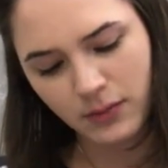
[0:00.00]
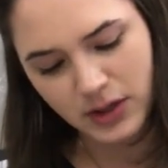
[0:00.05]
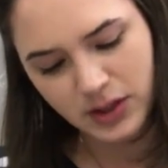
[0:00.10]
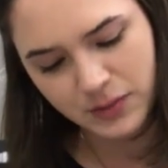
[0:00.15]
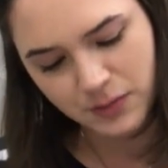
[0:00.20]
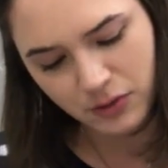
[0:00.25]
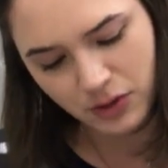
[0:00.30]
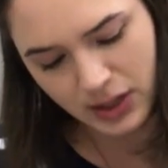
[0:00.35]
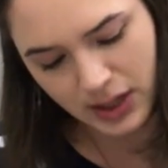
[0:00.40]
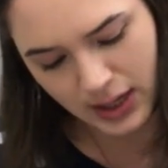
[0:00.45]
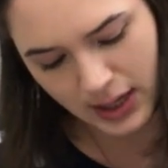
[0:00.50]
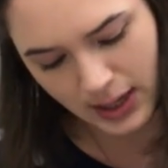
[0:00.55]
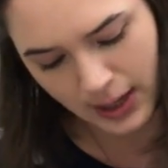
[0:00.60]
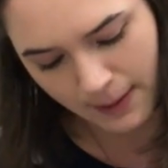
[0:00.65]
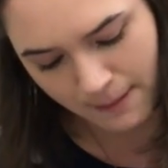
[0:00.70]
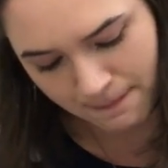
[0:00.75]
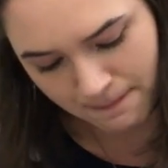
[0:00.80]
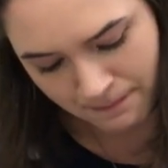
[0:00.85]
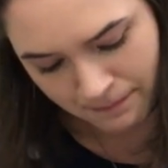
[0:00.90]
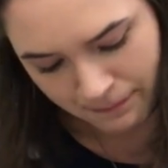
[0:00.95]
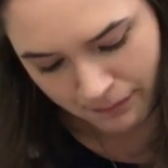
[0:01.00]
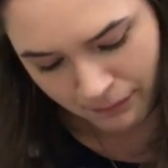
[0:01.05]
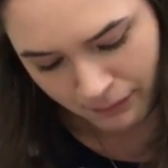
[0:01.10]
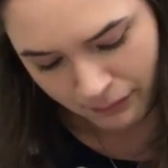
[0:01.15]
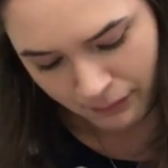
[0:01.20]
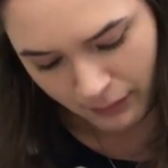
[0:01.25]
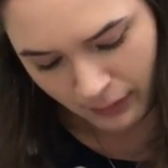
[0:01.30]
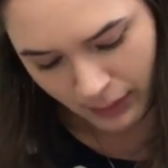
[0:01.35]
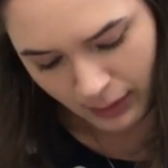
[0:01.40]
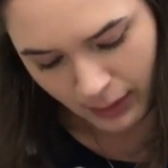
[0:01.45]
the whisper key
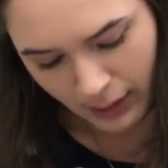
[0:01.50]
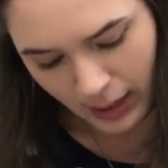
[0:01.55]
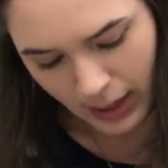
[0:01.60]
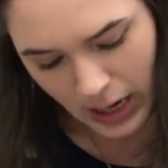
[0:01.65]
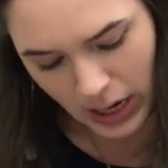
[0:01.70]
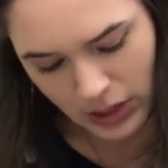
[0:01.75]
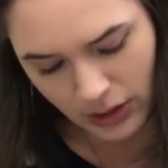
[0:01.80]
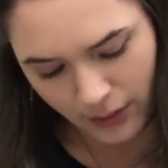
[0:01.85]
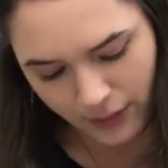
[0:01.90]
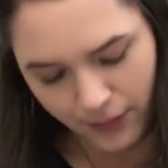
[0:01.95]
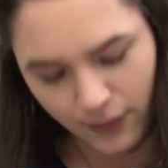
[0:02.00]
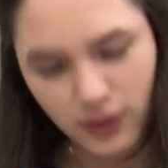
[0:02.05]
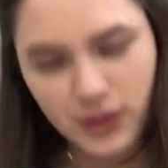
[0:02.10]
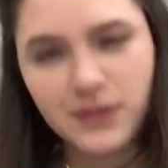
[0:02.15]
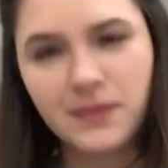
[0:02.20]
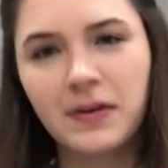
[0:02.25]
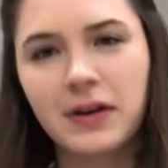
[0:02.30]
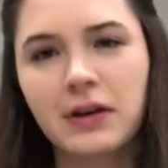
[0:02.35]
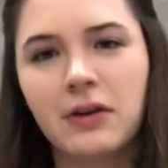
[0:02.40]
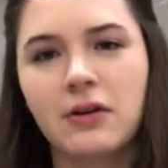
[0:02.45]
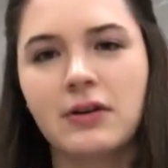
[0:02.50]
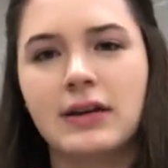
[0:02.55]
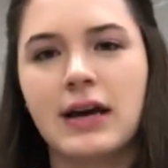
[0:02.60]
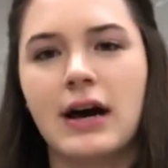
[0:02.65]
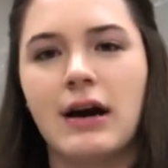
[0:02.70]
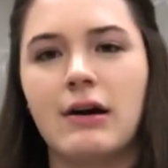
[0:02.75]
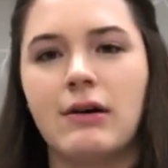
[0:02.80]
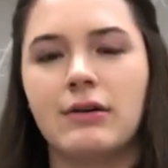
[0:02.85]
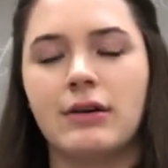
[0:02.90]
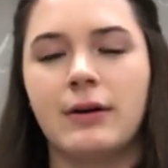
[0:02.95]
and your first finger
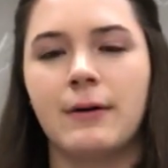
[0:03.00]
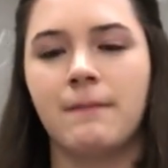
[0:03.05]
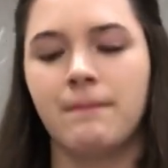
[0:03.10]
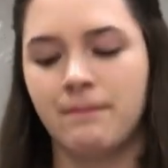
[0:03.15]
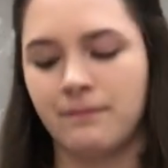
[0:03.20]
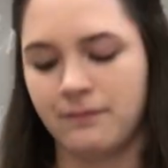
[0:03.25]
down